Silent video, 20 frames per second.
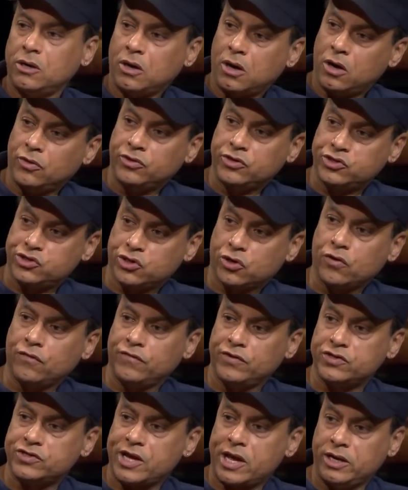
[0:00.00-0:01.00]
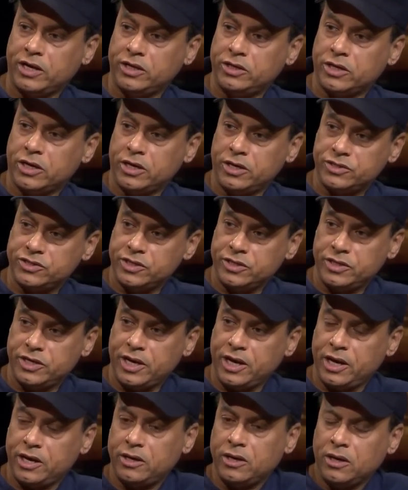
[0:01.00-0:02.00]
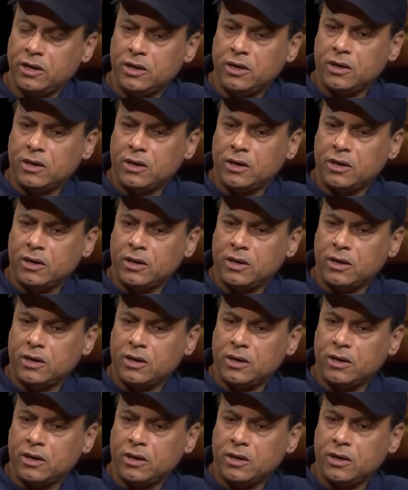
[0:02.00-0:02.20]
on the surface, and it does indeed.